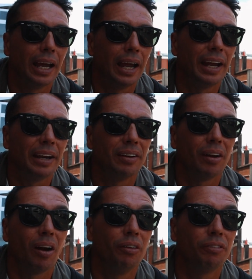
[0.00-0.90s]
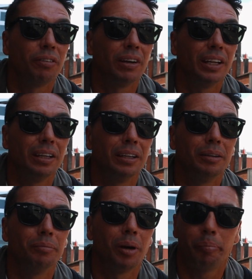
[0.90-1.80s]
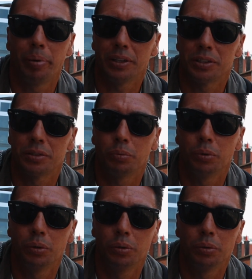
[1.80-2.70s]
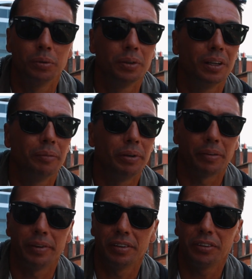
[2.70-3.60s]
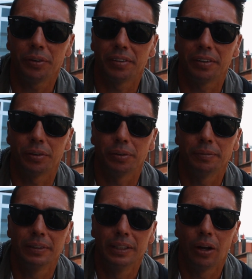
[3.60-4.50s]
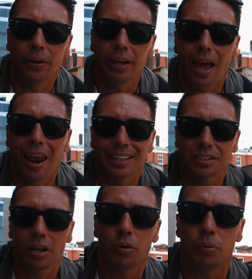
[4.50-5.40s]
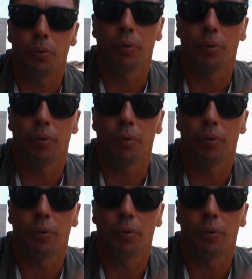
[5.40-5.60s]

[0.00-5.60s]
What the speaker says: and hopefully my pitch will be something he's interested in too. Okay, let's go.